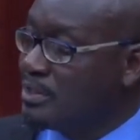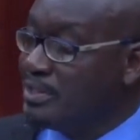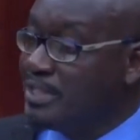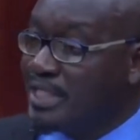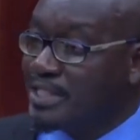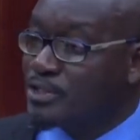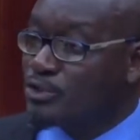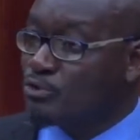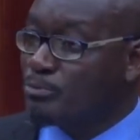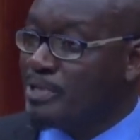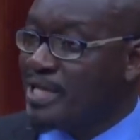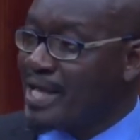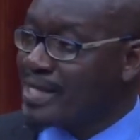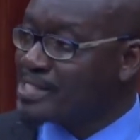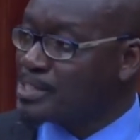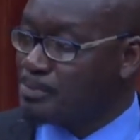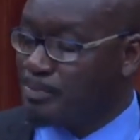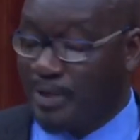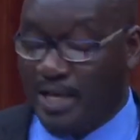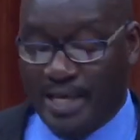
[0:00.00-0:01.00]
need to be
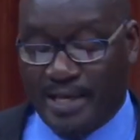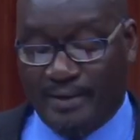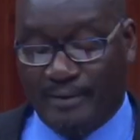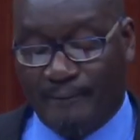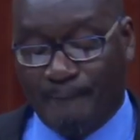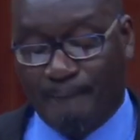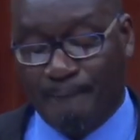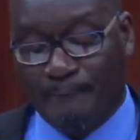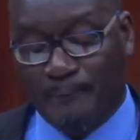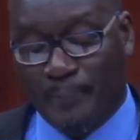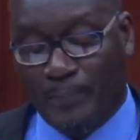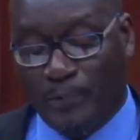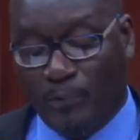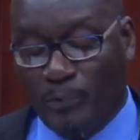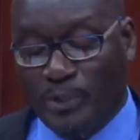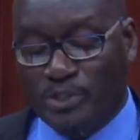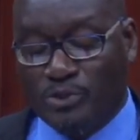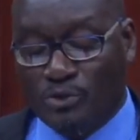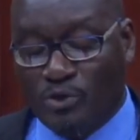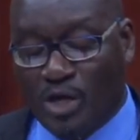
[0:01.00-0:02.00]
explained.
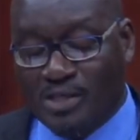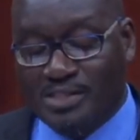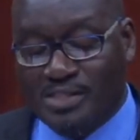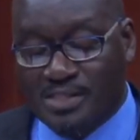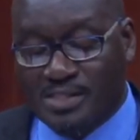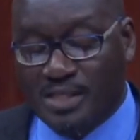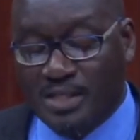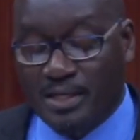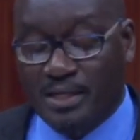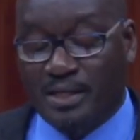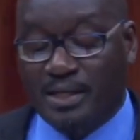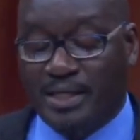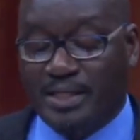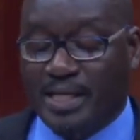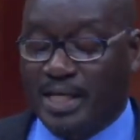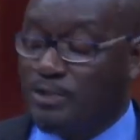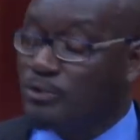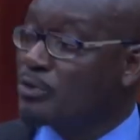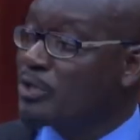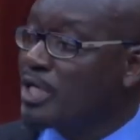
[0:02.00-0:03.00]
We do not see
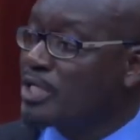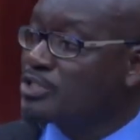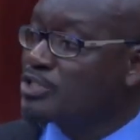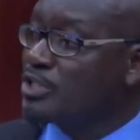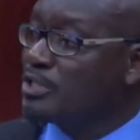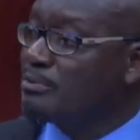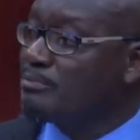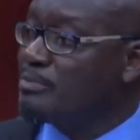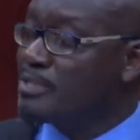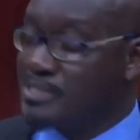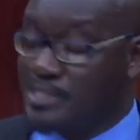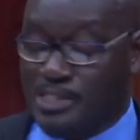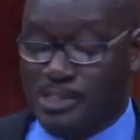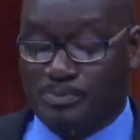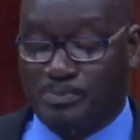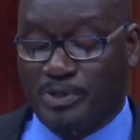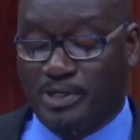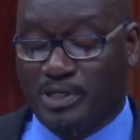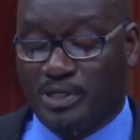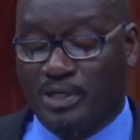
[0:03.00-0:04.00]
in education, Mr.
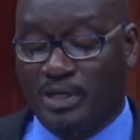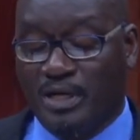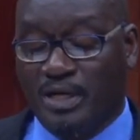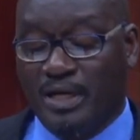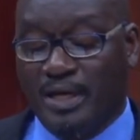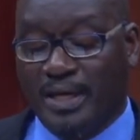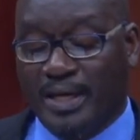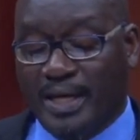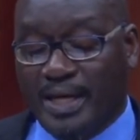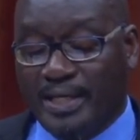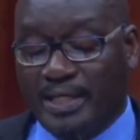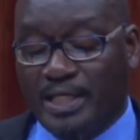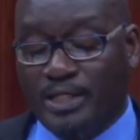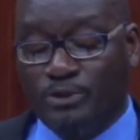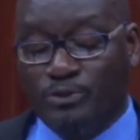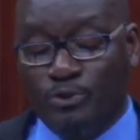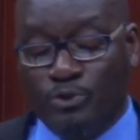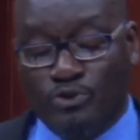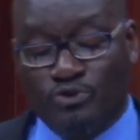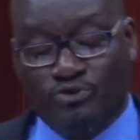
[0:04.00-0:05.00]
Speaker, any
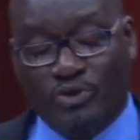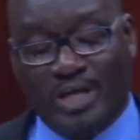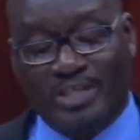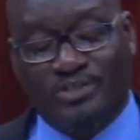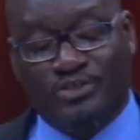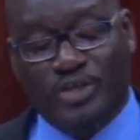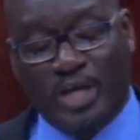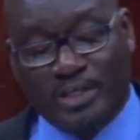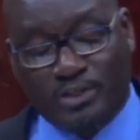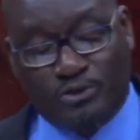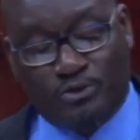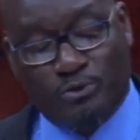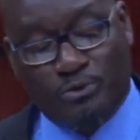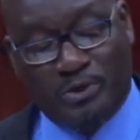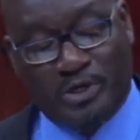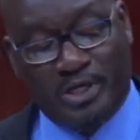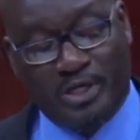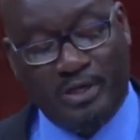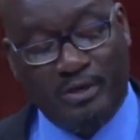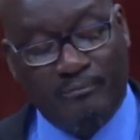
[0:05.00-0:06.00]
new
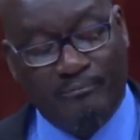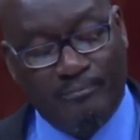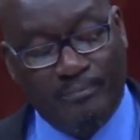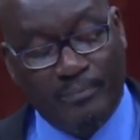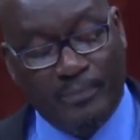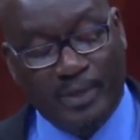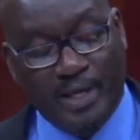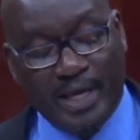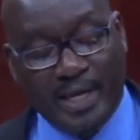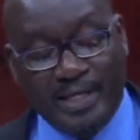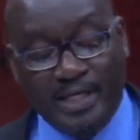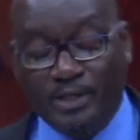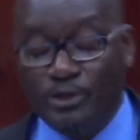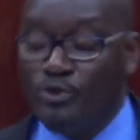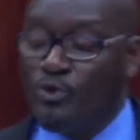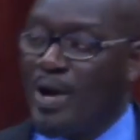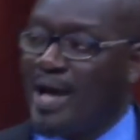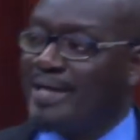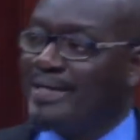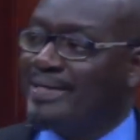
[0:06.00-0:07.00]
trajectory, any
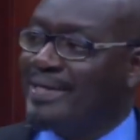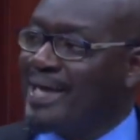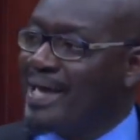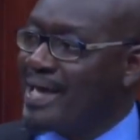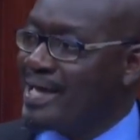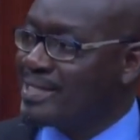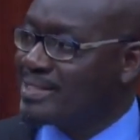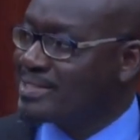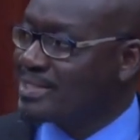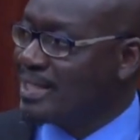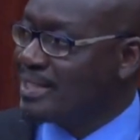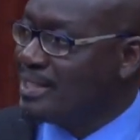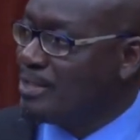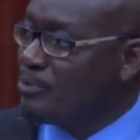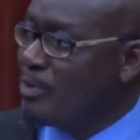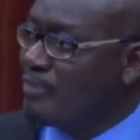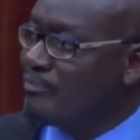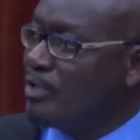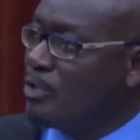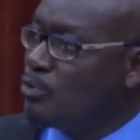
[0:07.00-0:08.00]
new ideas, any
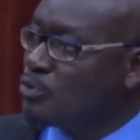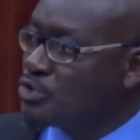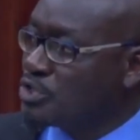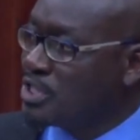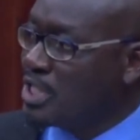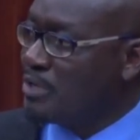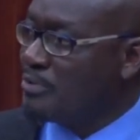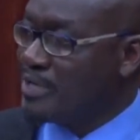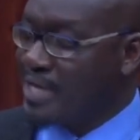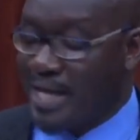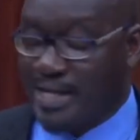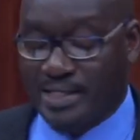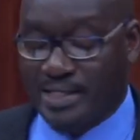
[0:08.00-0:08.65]
revolutionary